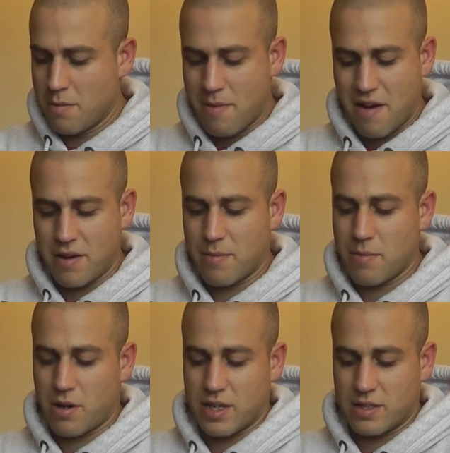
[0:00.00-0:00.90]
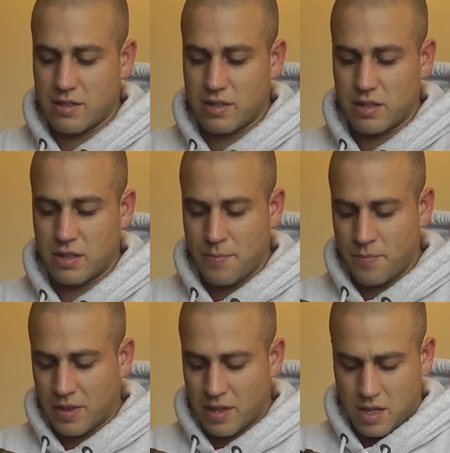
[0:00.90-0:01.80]
Bearing in mind
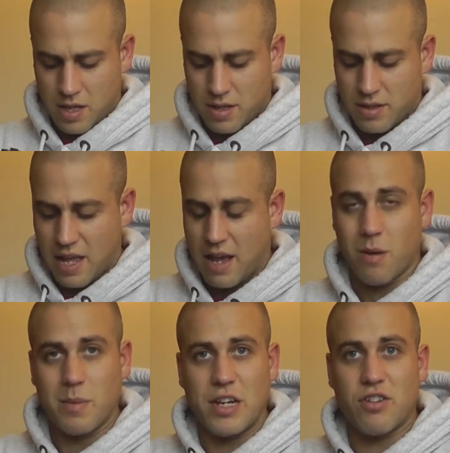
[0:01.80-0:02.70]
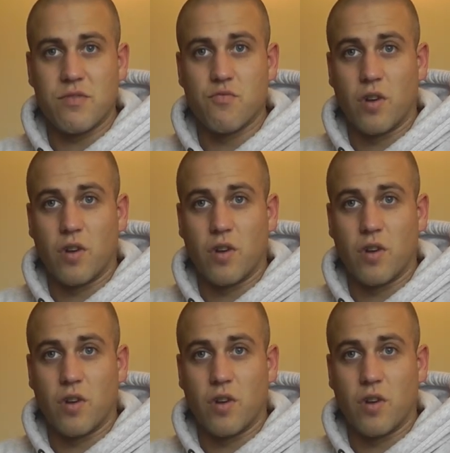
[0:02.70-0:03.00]
that I'm literally